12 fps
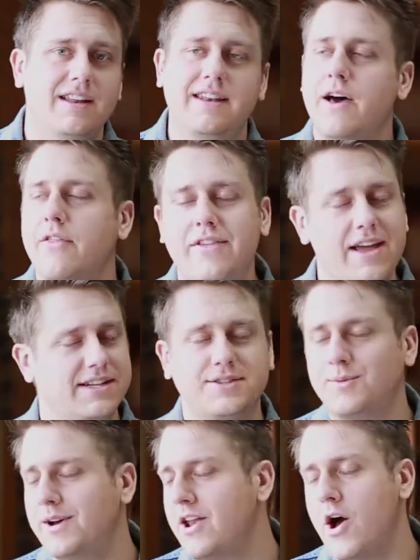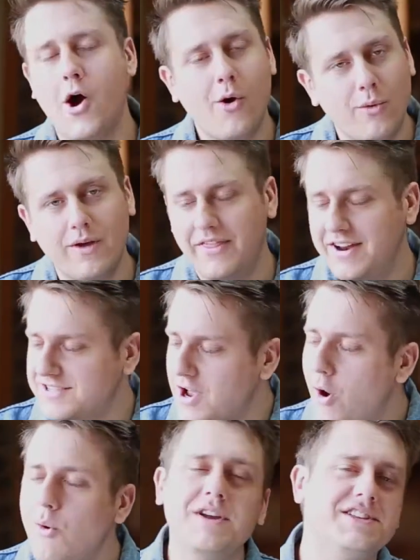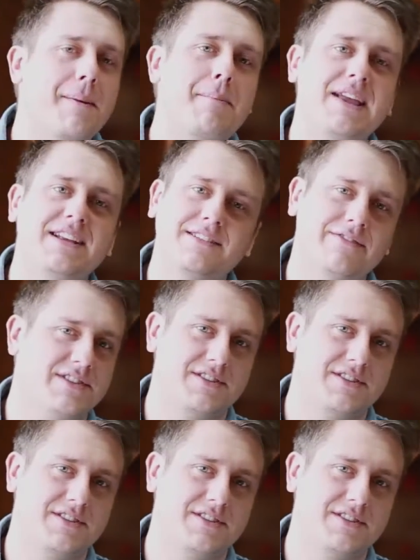Now this one, there's always a piece of a